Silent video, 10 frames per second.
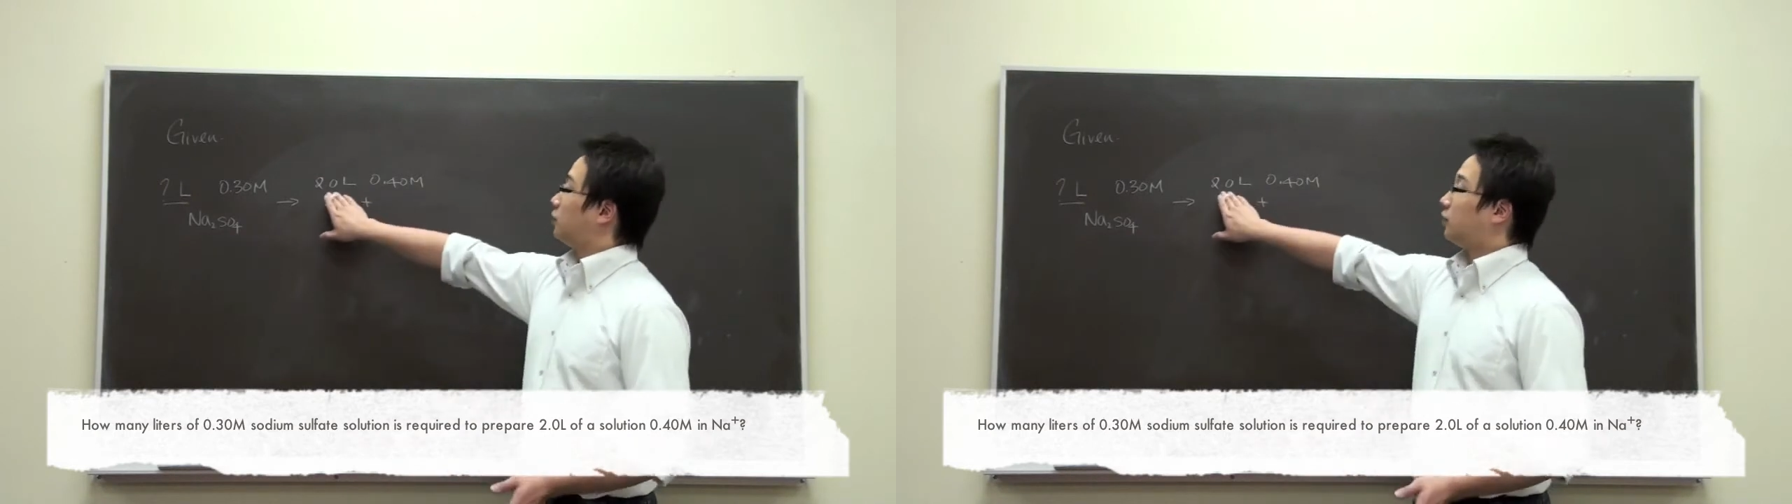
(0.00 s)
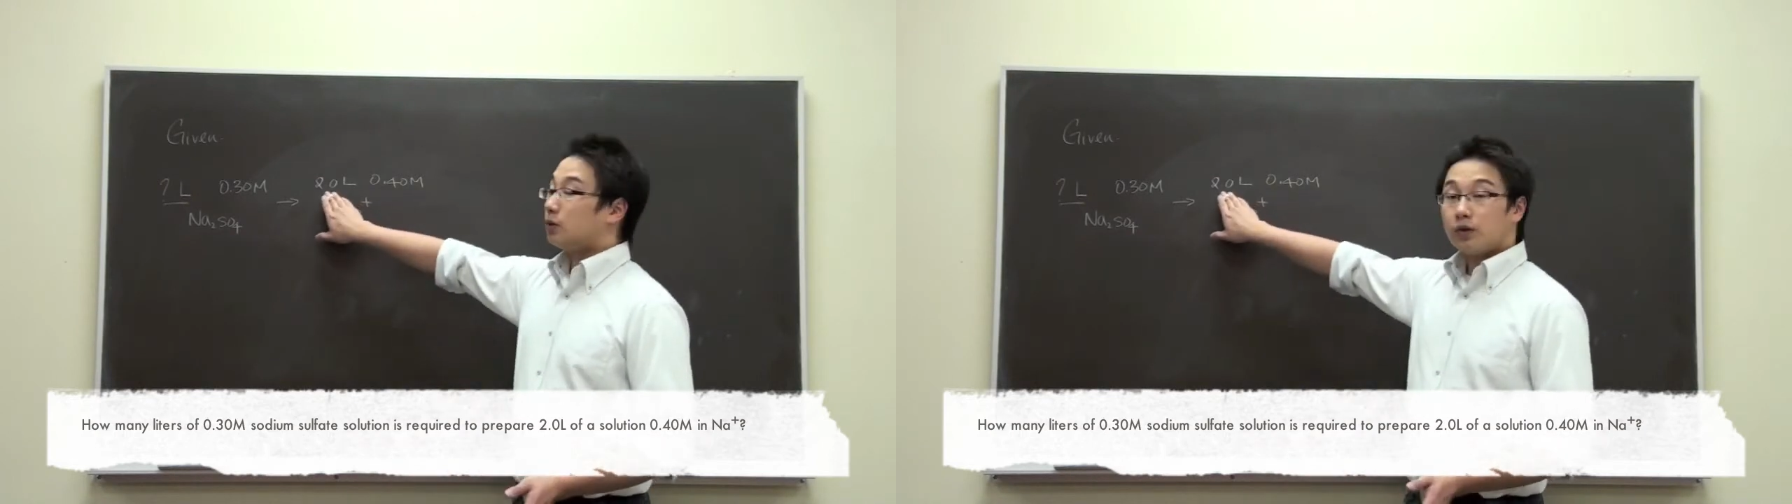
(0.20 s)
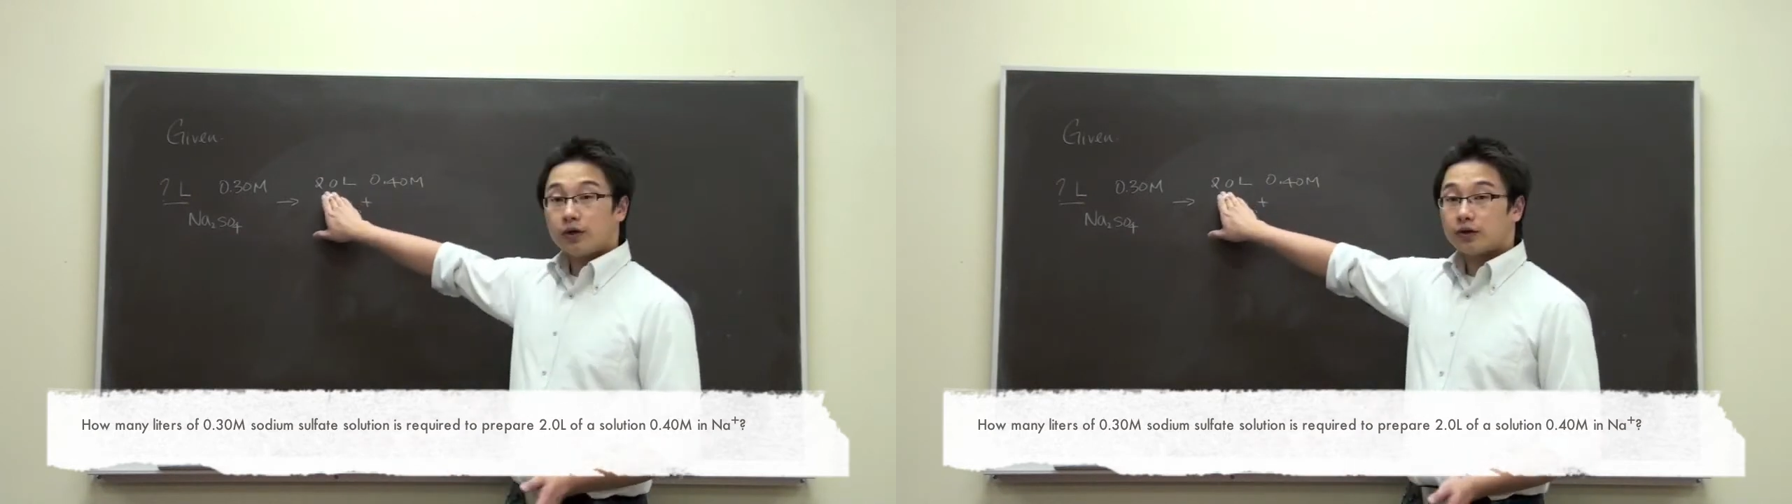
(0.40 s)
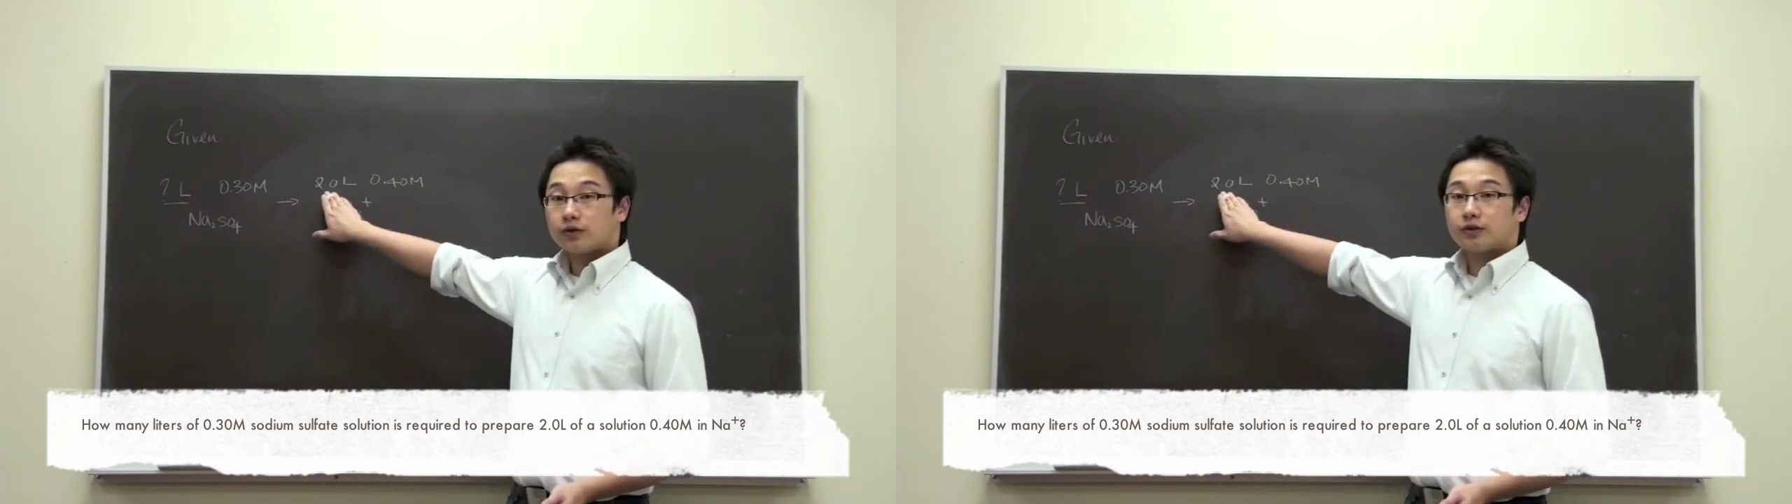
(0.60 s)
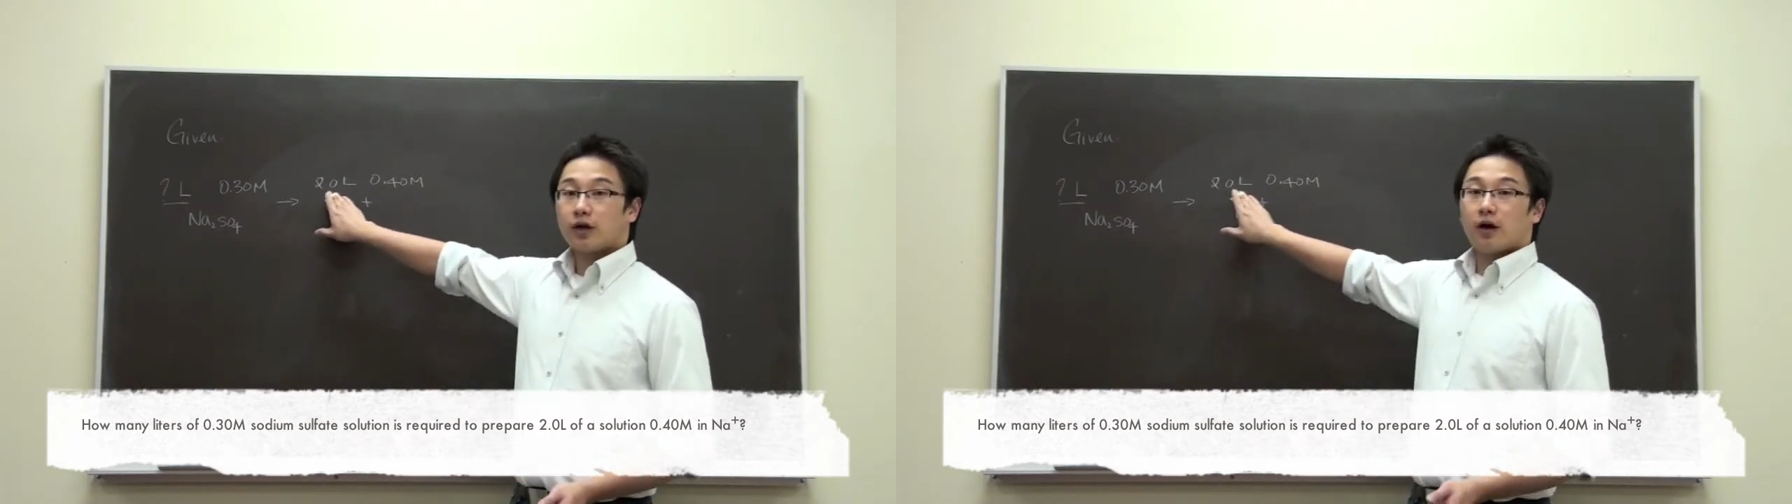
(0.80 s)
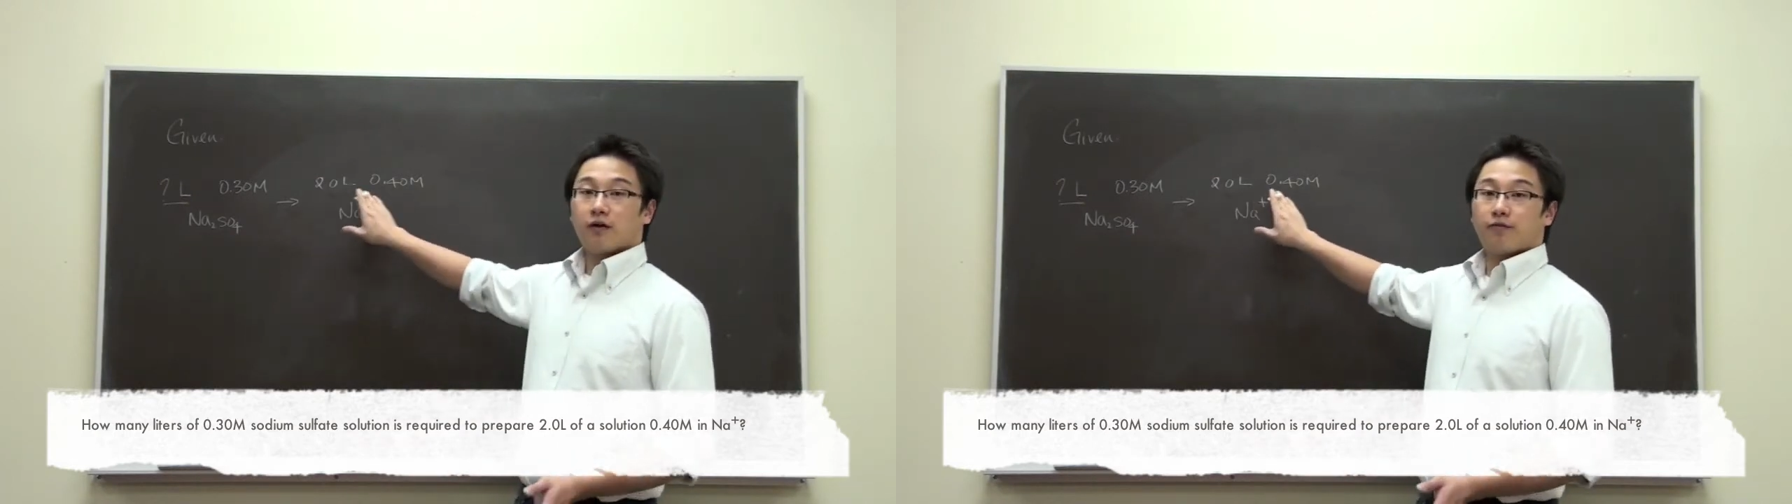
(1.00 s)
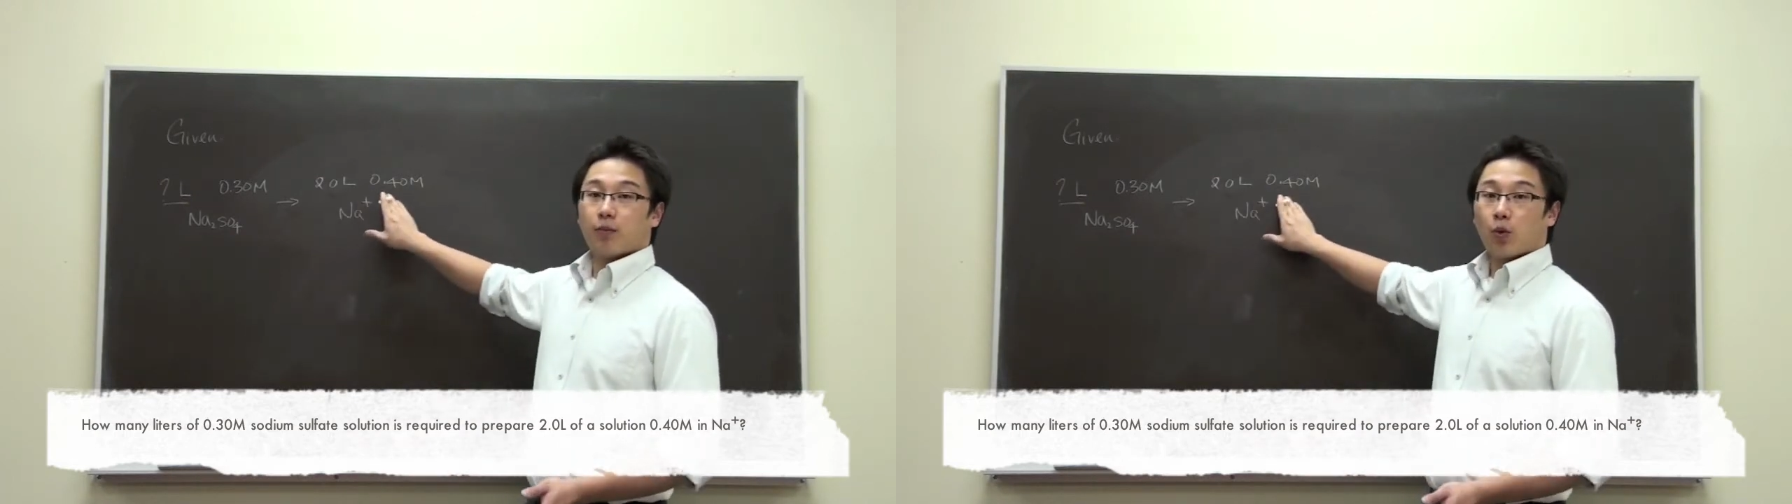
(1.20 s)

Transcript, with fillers: 2 liters of